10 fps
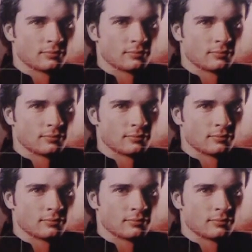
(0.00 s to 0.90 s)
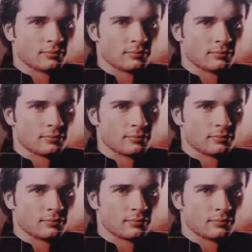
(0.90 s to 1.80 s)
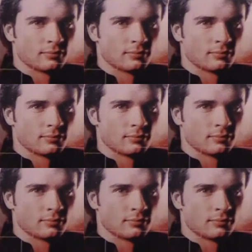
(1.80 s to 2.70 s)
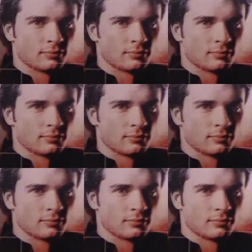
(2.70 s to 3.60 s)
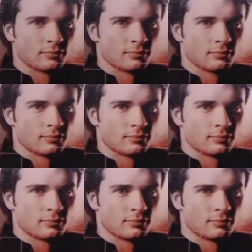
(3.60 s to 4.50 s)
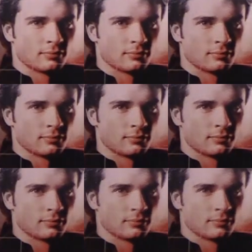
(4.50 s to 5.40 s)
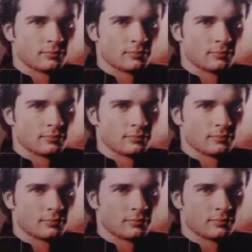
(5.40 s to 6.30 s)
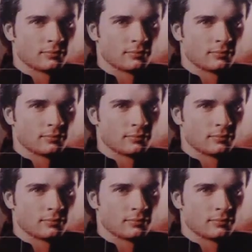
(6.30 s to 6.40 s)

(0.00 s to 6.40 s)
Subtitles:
This person isn't speaking.